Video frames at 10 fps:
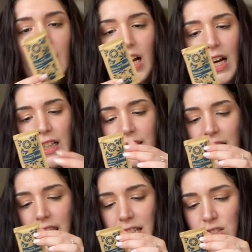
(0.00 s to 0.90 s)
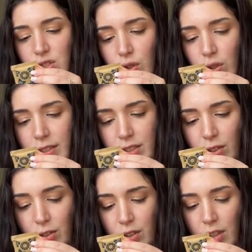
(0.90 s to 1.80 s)
and I think it's salt
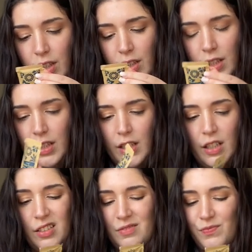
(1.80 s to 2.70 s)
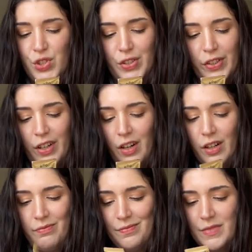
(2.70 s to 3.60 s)
or
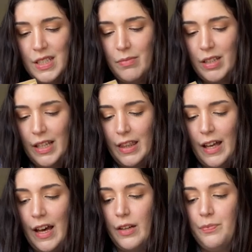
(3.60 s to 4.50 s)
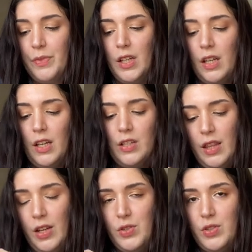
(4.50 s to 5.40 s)
sugar, something like that.
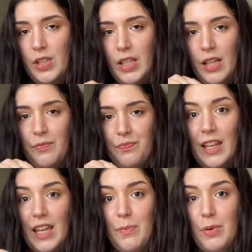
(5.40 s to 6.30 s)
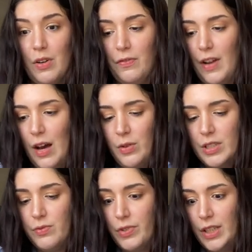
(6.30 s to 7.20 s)
They usually keep your
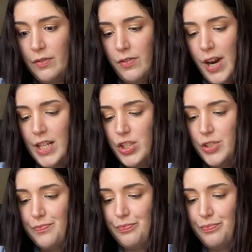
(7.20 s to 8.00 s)
flowers really fresh.